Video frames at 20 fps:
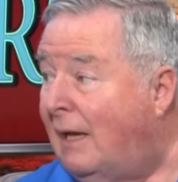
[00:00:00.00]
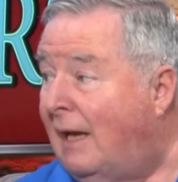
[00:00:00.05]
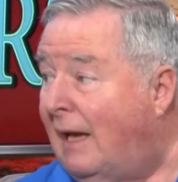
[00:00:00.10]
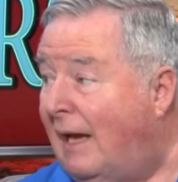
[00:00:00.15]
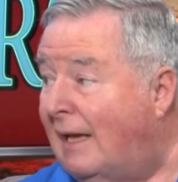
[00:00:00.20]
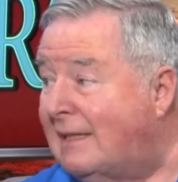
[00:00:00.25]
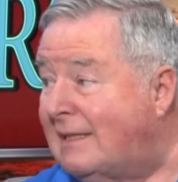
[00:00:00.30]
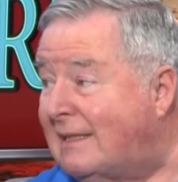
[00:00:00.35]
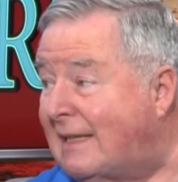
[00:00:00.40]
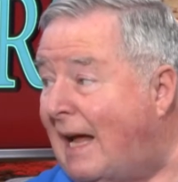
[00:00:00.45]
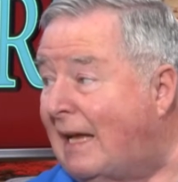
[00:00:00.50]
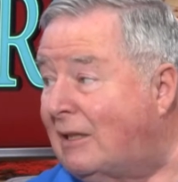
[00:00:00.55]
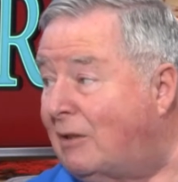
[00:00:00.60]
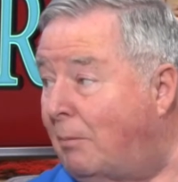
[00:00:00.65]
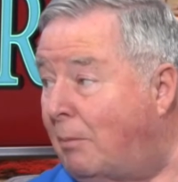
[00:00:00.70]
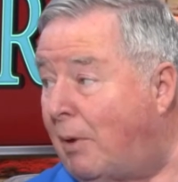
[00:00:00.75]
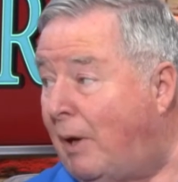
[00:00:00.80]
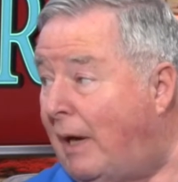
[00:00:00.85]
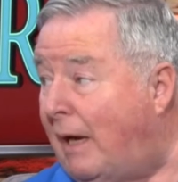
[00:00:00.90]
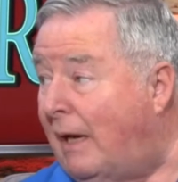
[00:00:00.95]
and start to
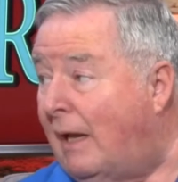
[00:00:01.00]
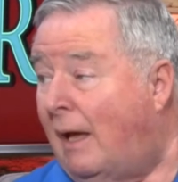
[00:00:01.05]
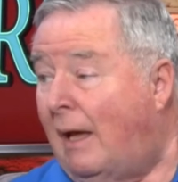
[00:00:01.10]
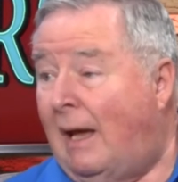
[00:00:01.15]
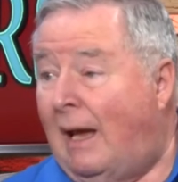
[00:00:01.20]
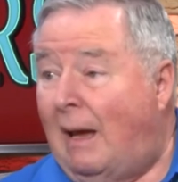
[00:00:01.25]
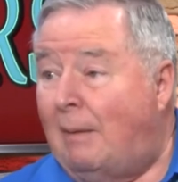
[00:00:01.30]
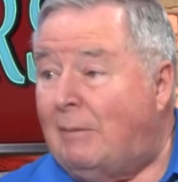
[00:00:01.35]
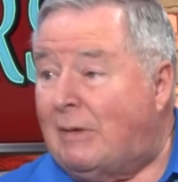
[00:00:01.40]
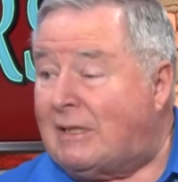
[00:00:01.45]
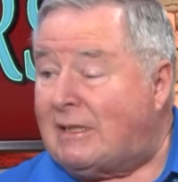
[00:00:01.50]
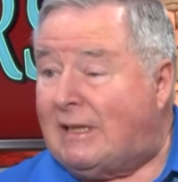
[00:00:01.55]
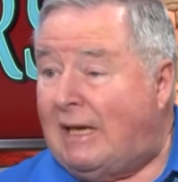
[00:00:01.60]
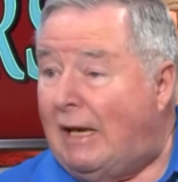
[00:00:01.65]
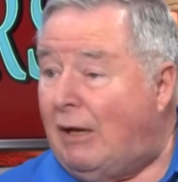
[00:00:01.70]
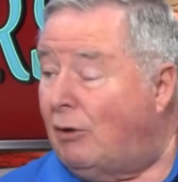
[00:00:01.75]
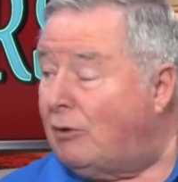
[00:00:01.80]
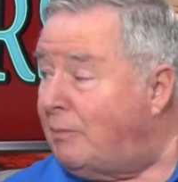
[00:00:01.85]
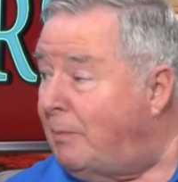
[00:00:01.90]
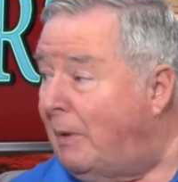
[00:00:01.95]
breed. And
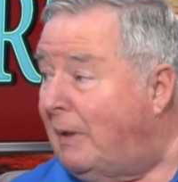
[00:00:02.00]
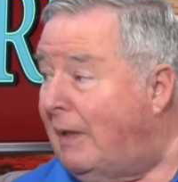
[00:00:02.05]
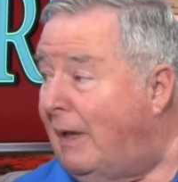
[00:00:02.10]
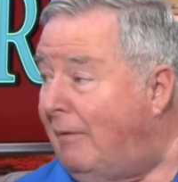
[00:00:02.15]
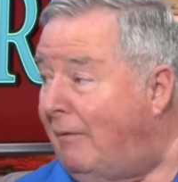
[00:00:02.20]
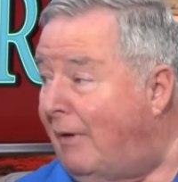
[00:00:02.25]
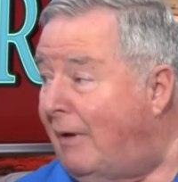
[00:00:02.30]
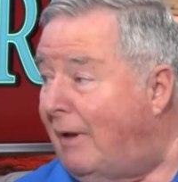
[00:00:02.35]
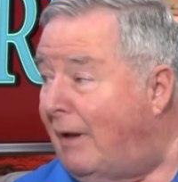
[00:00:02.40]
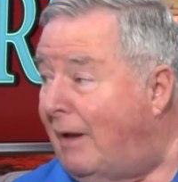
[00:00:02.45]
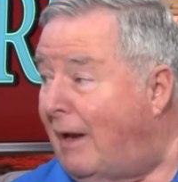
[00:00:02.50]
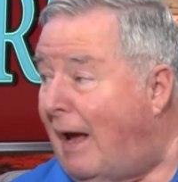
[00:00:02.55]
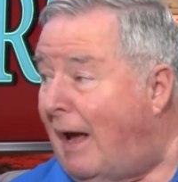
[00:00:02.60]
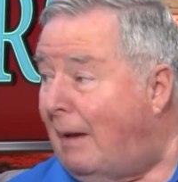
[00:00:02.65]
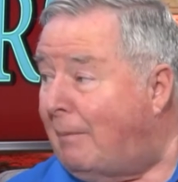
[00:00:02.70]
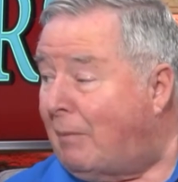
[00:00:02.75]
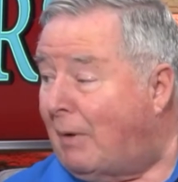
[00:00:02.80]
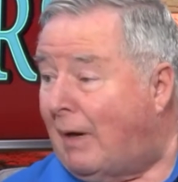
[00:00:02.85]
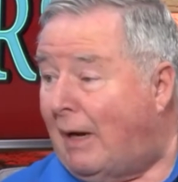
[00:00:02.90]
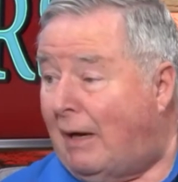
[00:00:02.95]
mosquitoes, believe it or
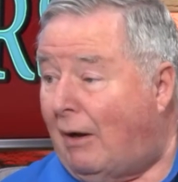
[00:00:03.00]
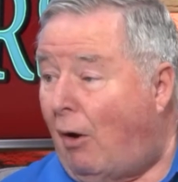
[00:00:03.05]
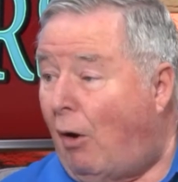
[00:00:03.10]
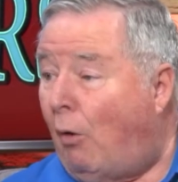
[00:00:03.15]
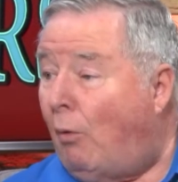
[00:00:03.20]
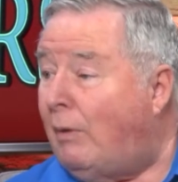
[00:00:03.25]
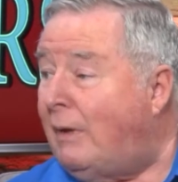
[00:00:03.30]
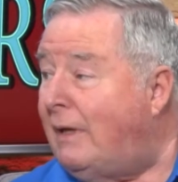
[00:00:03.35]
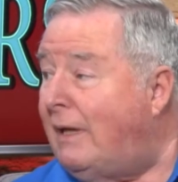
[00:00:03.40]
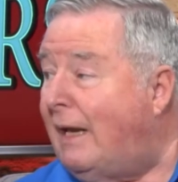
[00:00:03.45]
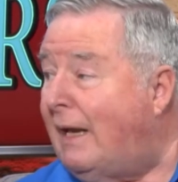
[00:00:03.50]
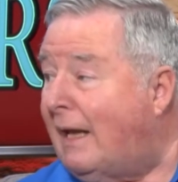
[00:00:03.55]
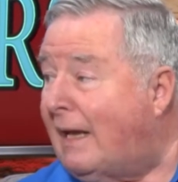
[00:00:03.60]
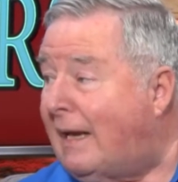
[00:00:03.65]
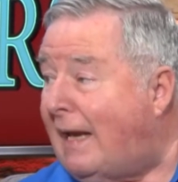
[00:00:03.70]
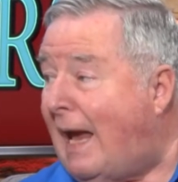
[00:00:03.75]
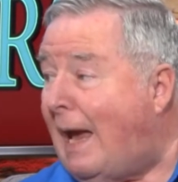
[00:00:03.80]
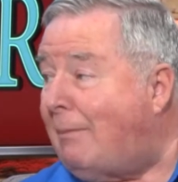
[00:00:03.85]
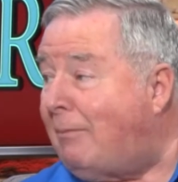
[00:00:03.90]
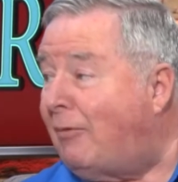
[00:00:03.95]
not, Brian, only need a
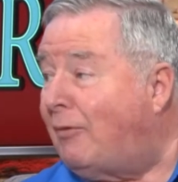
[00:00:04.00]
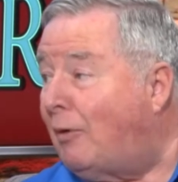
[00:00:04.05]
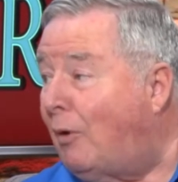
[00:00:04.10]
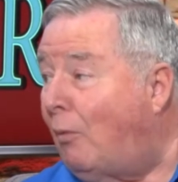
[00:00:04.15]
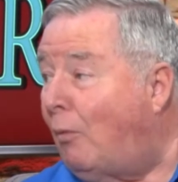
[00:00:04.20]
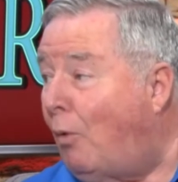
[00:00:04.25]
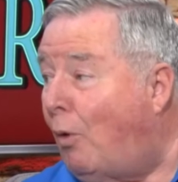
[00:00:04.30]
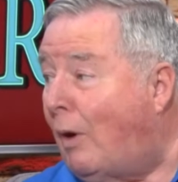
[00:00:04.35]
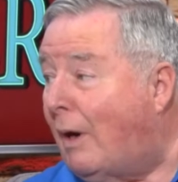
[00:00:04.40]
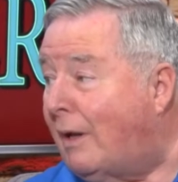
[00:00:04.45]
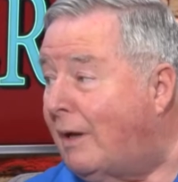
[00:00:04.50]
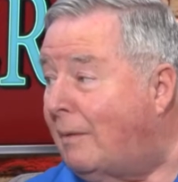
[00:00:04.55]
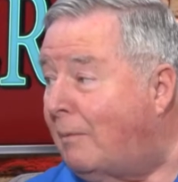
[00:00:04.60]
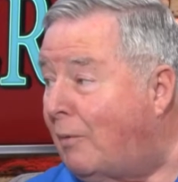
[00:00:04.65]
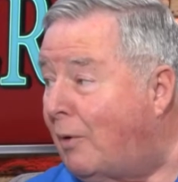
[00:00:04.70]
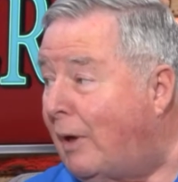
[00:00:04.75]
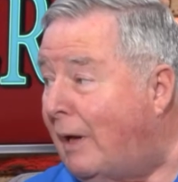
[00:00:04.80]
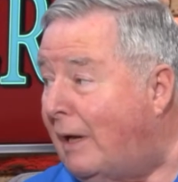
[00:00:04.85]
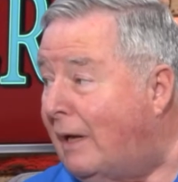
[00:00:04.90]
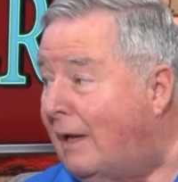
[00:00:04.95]
capful of water to
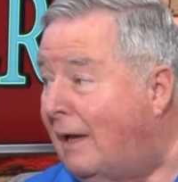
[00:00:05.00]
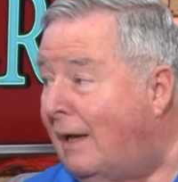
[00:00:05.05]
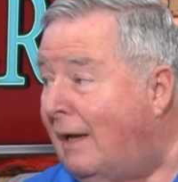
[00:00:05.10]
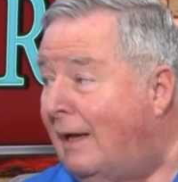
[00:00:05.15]
breed.